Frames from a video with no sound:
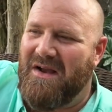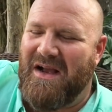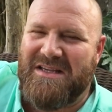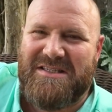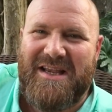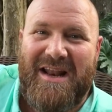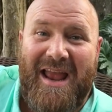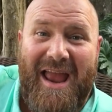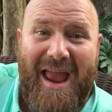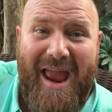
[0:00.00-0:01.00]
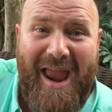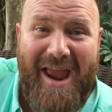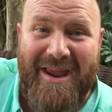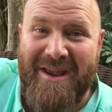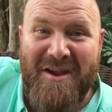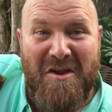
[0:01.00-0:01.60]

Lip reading: I said, "Hey,